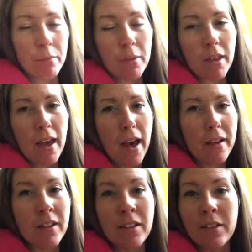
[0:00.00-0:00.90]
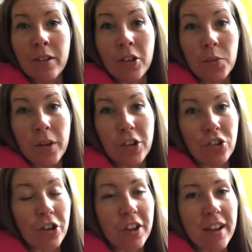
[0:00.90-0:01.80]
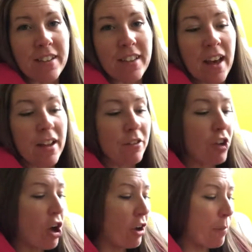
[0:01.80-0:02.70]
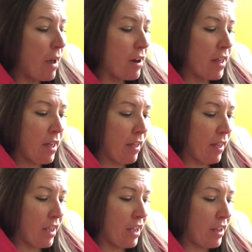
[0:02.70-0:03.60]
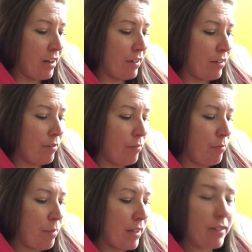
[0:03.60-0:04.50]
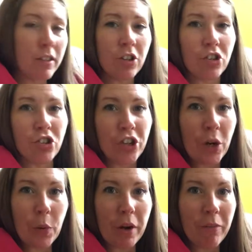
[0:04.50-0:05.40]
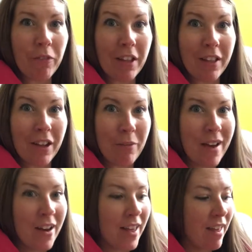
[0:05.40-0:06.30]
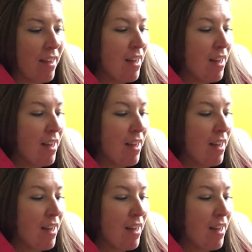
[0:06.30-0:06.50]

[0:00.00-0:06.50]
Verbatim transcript: but yeah. So I just wanted to show you guys that and talk about it and basically just share what I'm feeling about it.